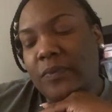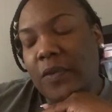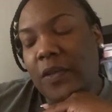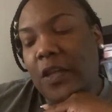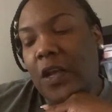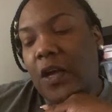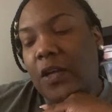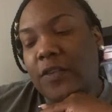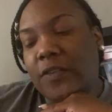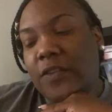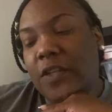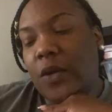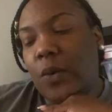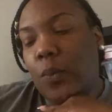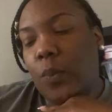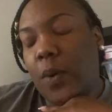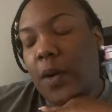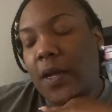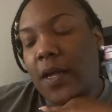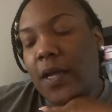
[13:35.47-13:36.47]
Y'all still
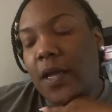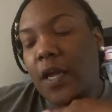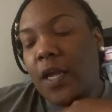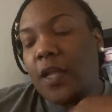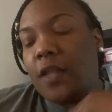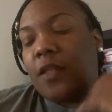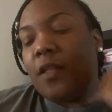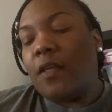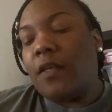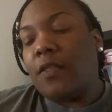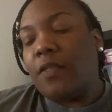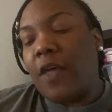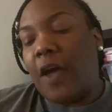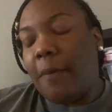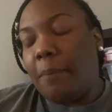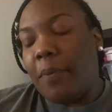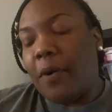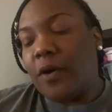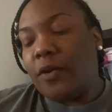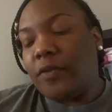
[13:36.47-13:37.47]
want
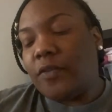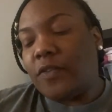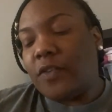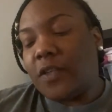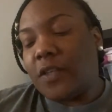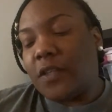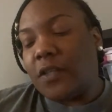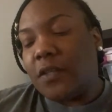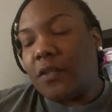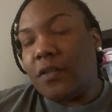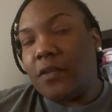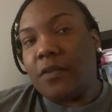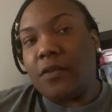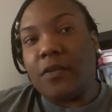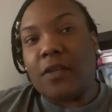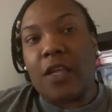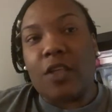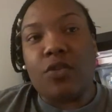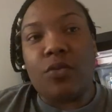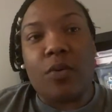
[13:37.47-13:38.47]
that person
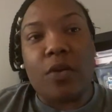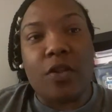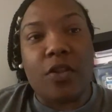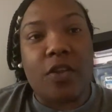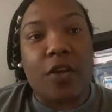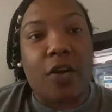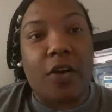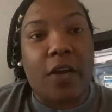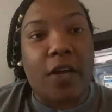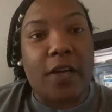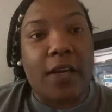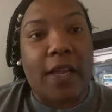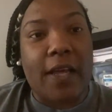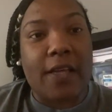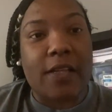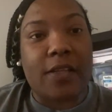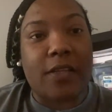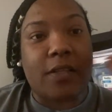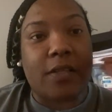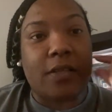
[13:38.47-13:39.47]
that you can share a
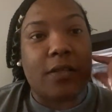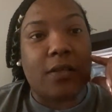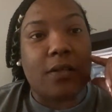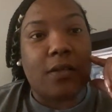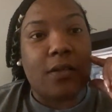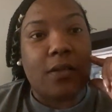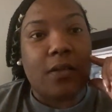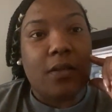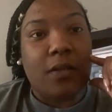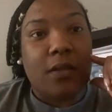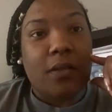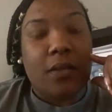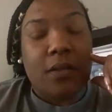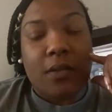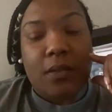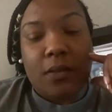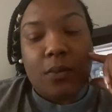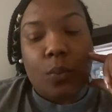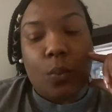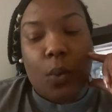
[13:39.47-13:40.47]
connection
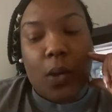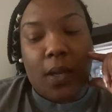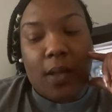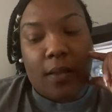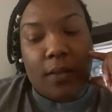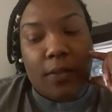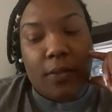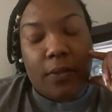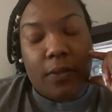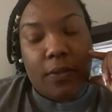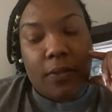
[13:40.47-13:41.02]
with.